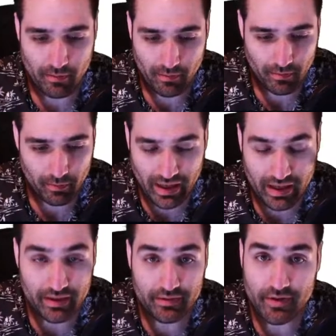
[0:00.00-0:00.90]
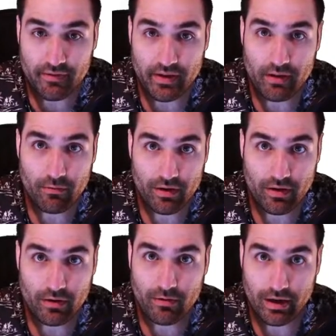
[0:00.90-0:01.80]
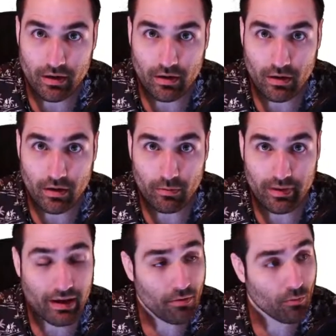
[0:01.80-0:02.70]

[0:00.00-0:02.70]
buy a TV with our credit card without